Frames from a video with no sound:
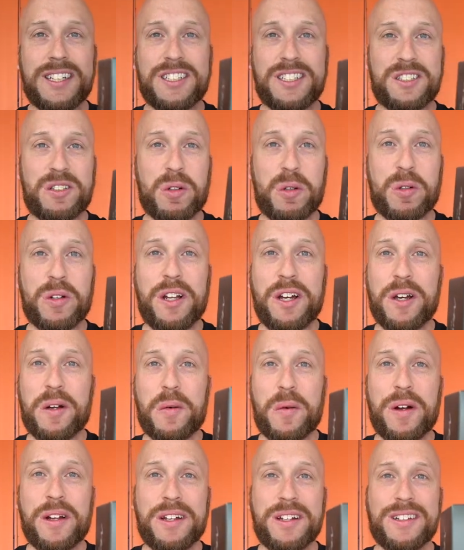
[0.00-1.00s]
so
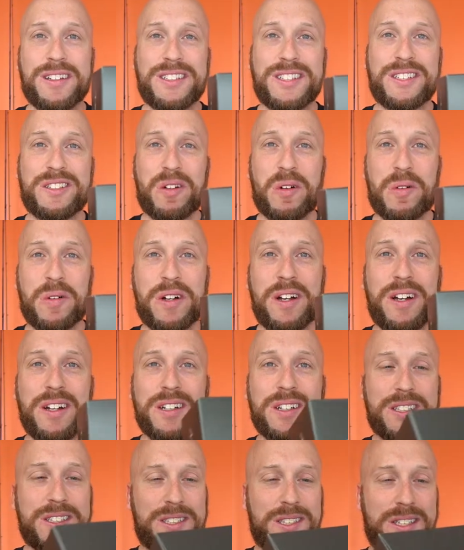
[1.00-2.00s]
lightweight. It's so
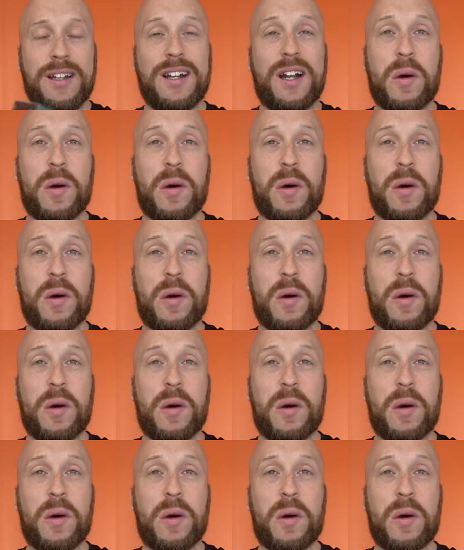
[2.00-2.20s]
nice.